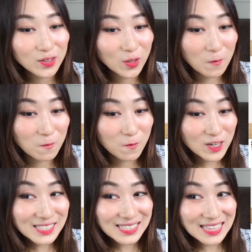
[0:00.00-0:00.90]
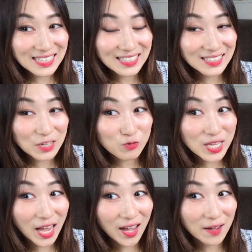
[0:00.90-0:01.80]
The first thing that
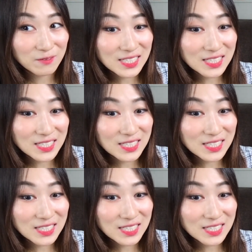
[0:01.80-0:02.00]
we have